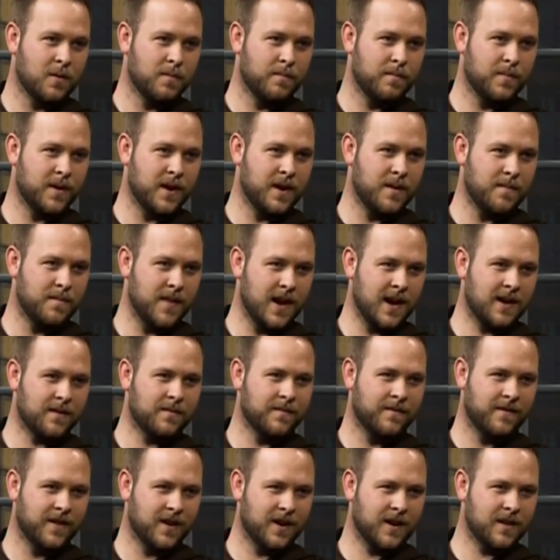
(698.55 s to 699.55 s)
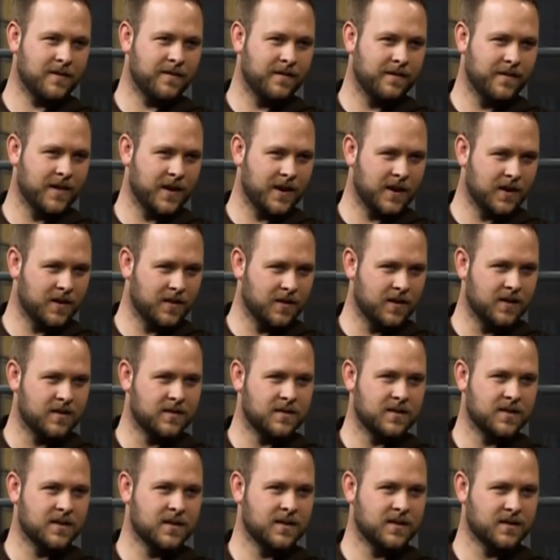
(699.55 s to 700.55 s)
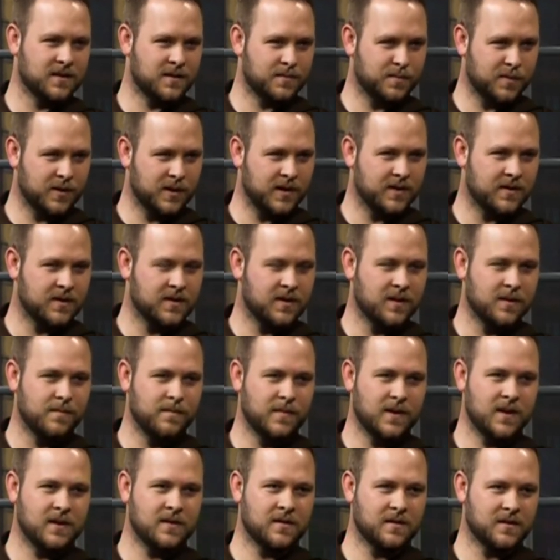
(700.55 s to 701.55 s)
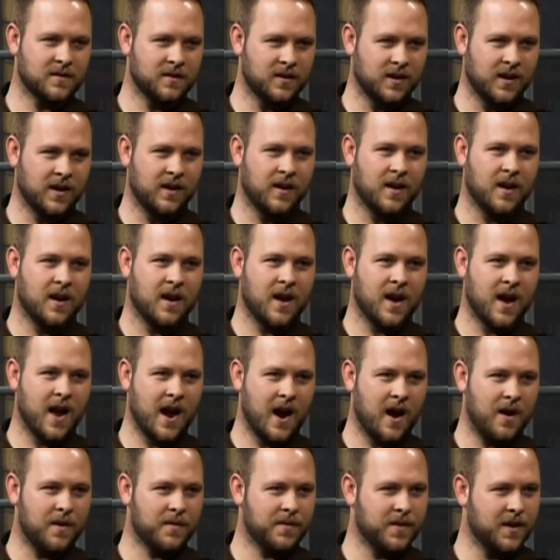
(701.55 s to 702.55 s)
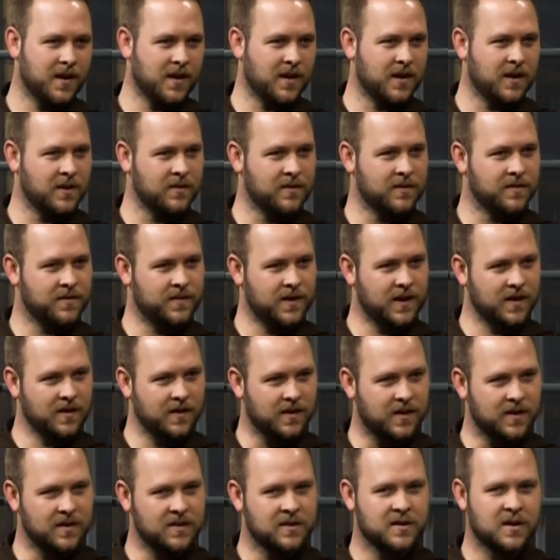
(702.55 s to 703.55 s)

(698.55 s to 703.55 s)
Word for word: but it made him very vigorous in his priesthood and ministry out there, and he was fearless.